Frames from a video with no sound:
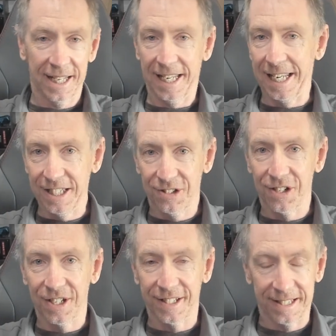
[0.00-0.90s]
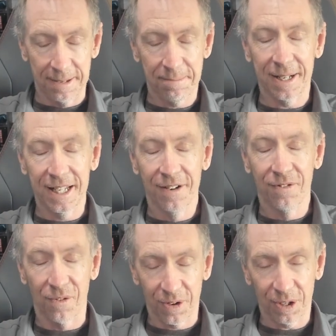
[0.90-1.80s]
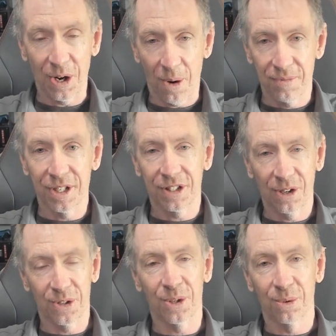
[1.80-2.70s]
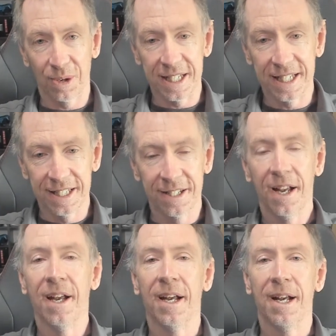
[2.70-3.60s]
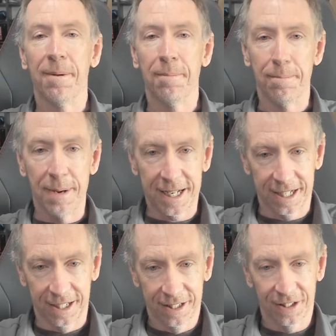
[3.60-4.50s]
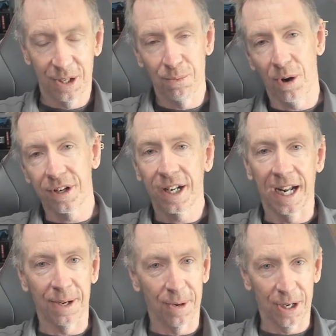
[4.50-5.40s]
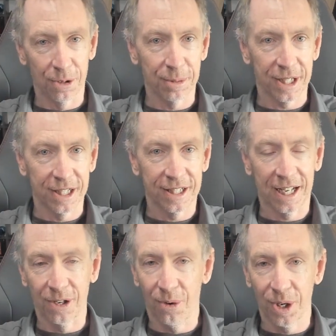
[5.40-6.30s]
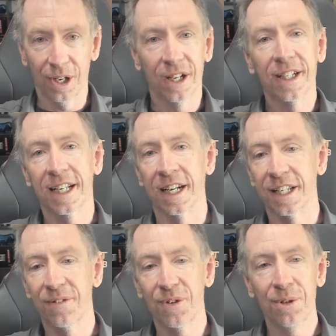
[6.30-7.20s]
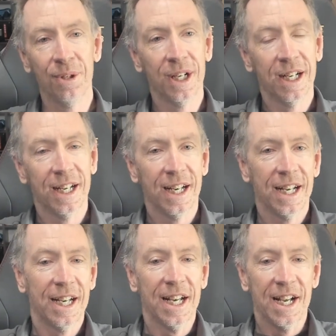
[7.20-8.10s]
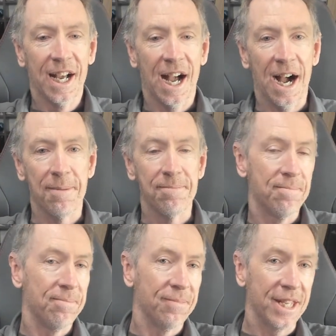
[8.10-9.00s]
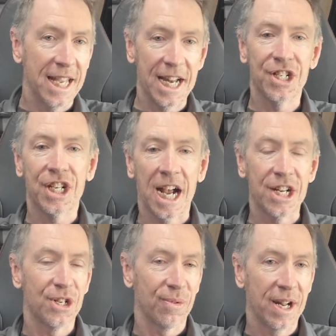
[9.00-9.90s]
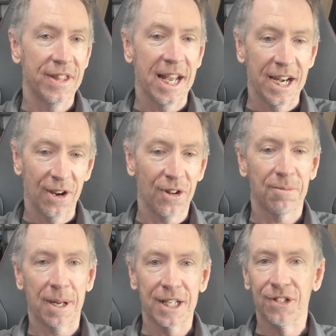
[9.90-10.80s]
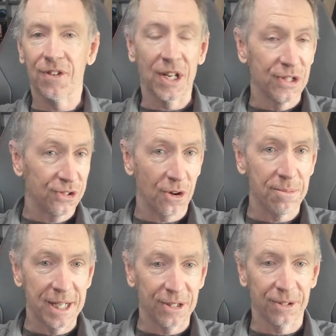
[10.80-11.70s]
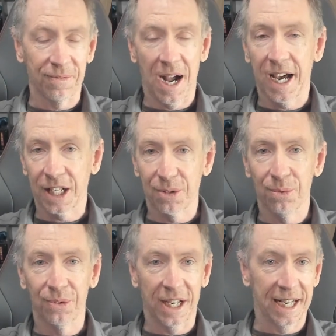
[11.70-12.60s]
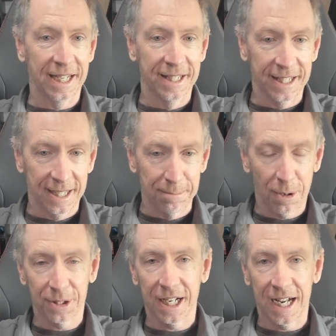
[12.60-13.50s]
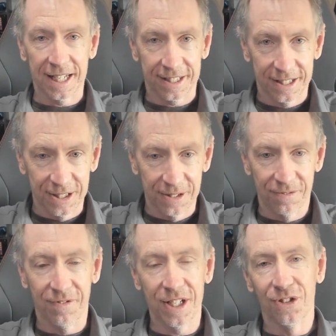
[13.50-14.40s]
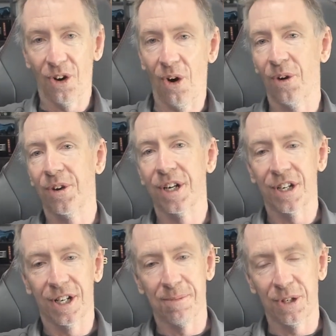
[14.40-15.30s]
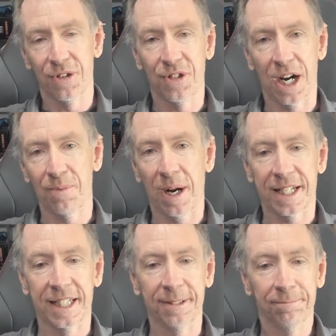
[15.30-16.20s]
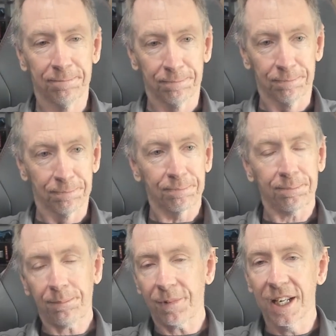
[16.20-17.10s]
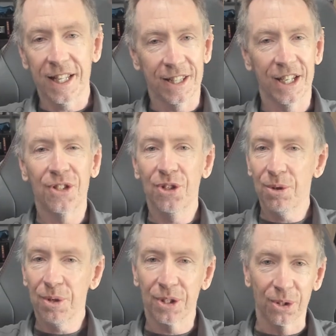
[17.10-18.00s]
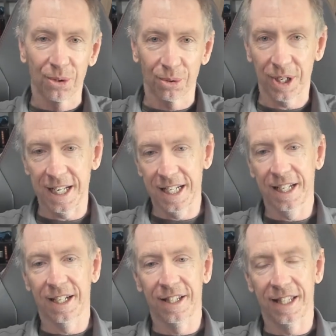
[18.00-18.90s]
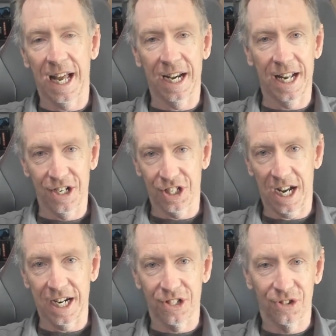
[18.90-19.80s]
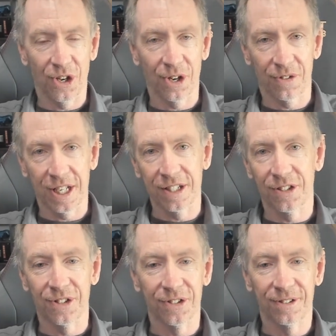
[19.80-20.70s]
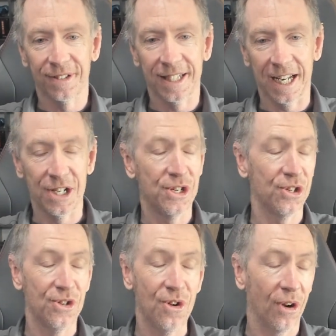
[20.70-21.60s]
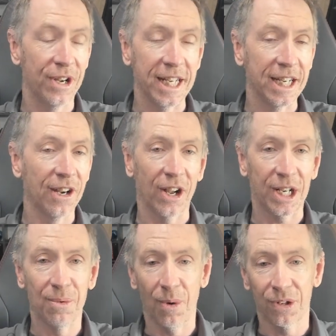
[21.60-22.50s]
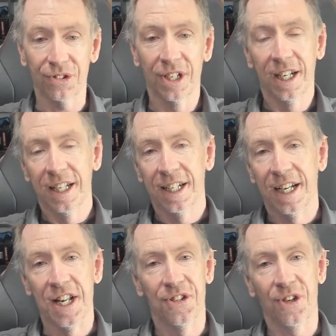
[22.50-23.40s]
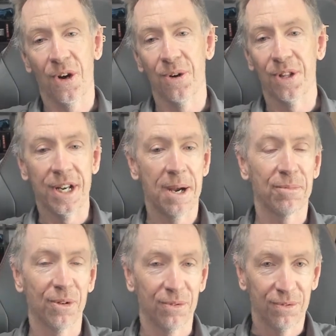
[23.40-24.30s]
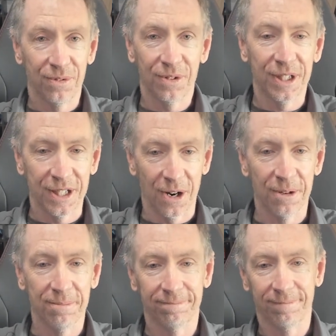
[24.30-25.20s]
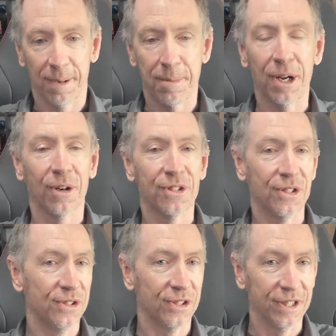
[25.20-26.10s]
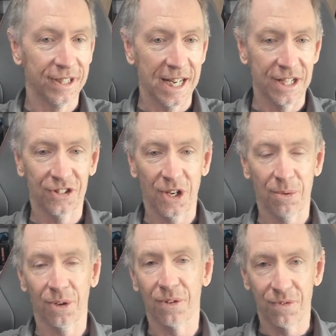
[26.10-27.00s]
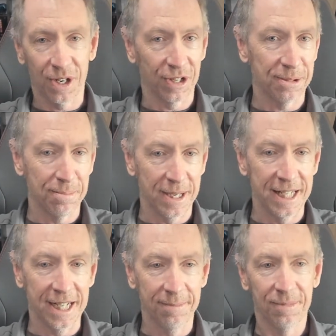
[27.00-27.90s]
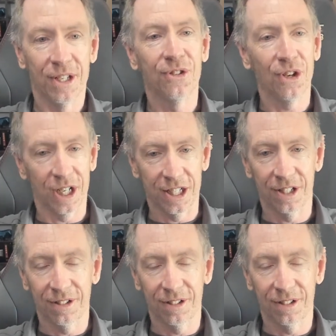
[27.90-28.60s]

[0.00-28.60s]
is simply, for very obvious and logical reasons, better than what a wet lubricant and oil can give you. The education around that, and a lot of places have done so many sort of articles and podcasts and vids on immersive chain waxing, that to a degree that education side of things is just not needed like it was. And so the number of appearances and so on various media certainly